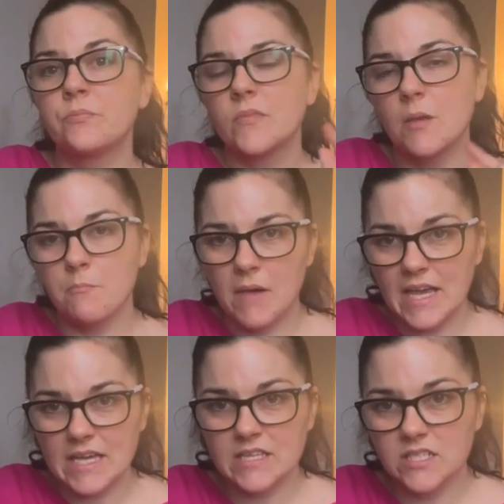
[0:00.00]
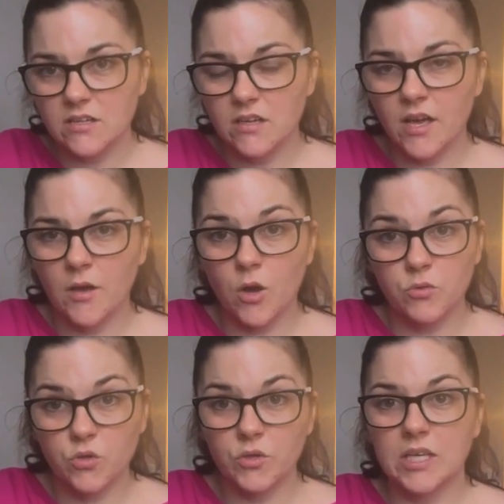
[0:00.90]
made, I
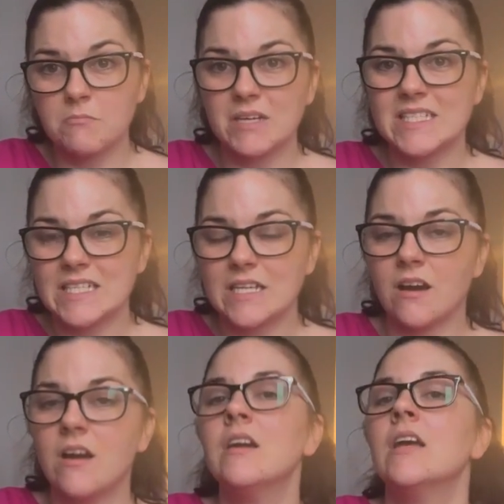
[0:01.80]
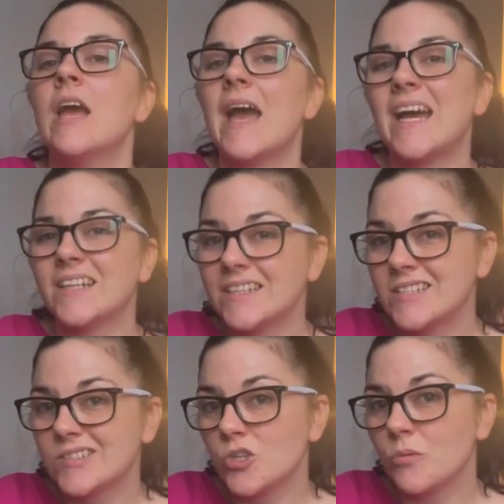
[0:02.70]
was cooking my dinner, and I'd
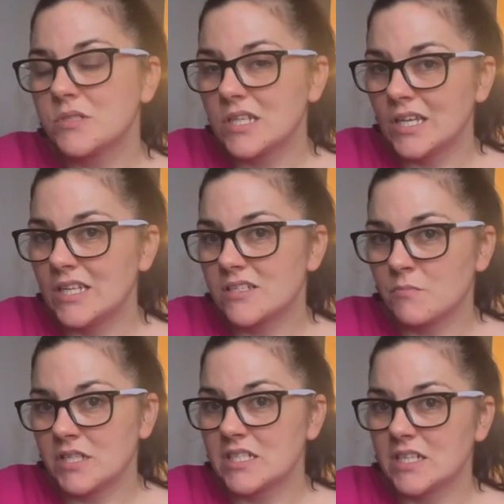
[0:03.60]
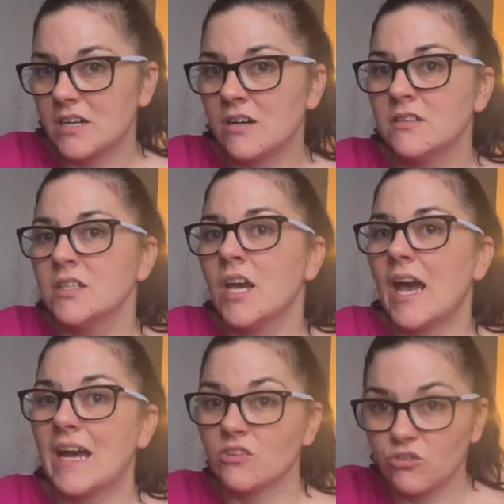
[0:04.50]
stopped to eat my dinner
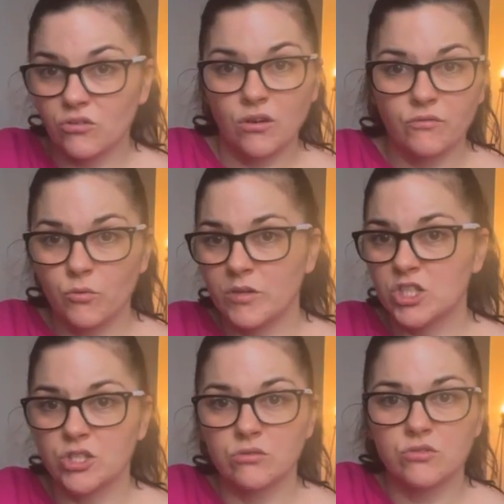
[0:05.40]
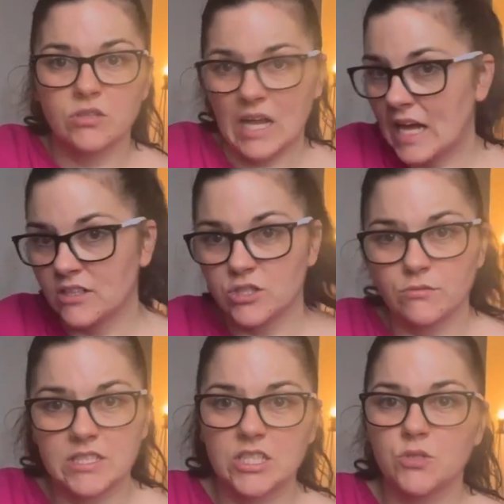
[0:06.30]
and serve all my children and do
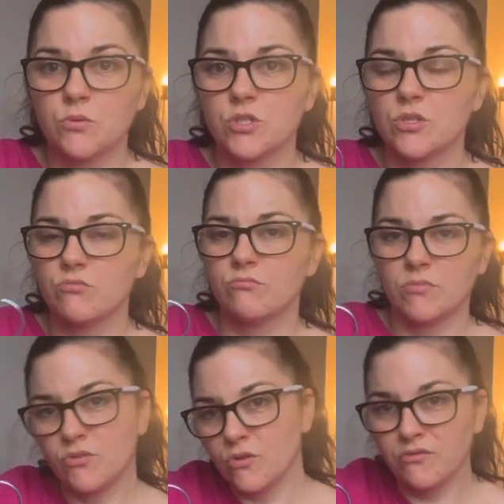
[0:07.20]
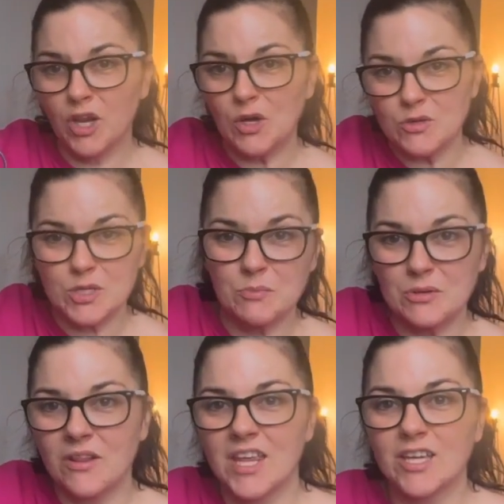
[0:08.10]
a dishwasher sort of load up
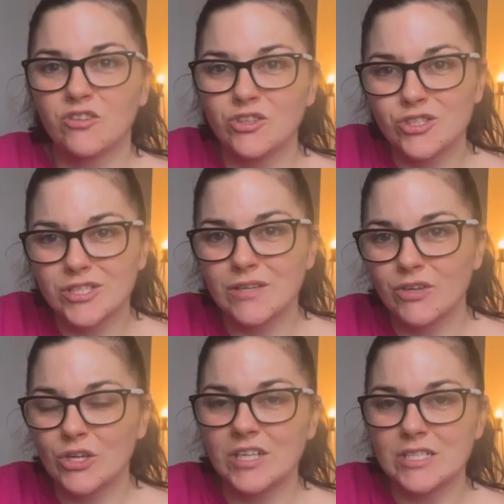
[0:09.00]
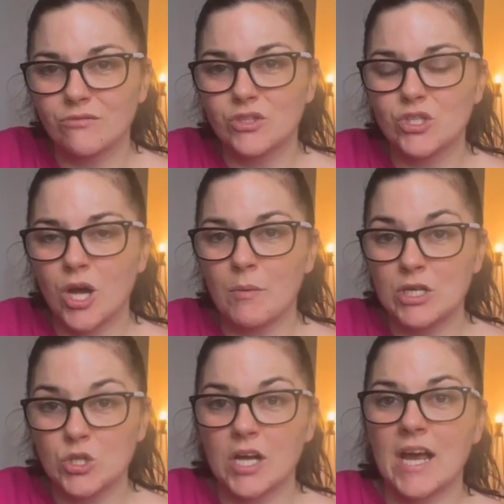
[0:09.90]
and things. So just to give you an idea of the time I
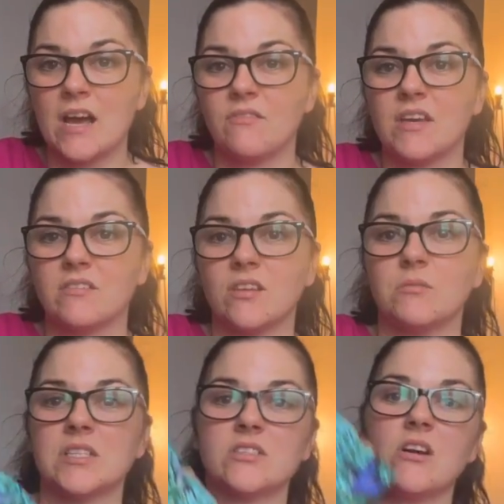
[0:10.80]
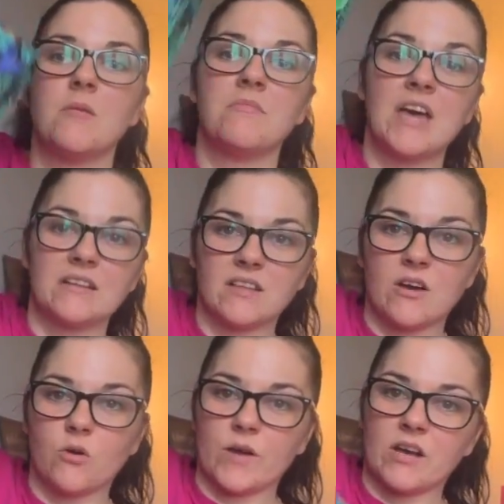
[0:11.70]
took out of that sewing time, that's
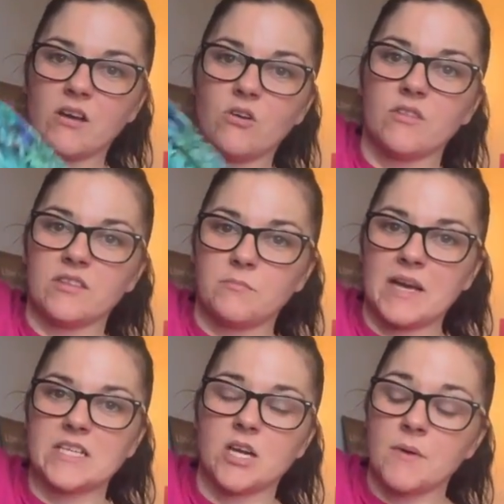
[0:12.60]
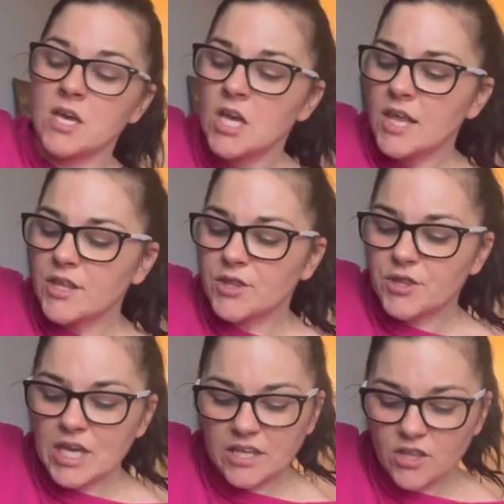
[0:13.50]
how quick I got this made up. The
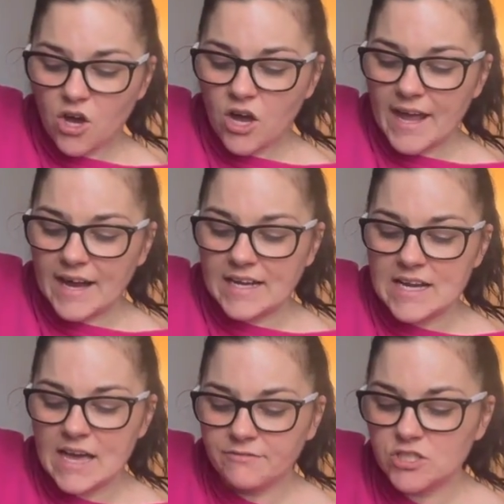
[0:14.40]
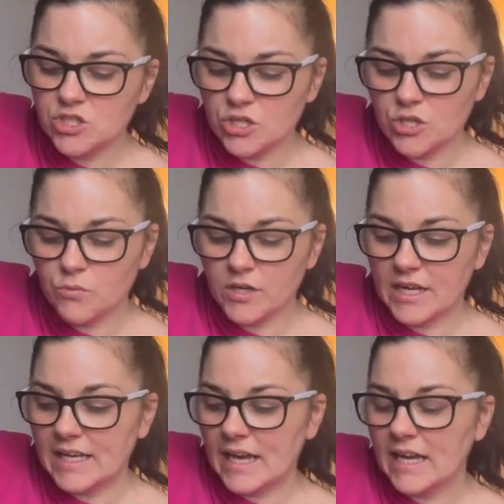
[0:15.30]
thing that I had left to do when
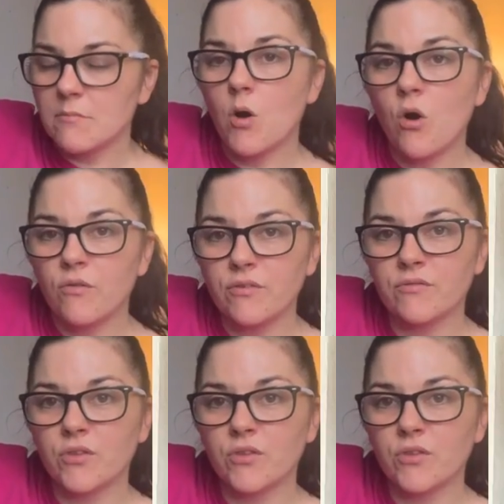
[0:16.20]
I came off of the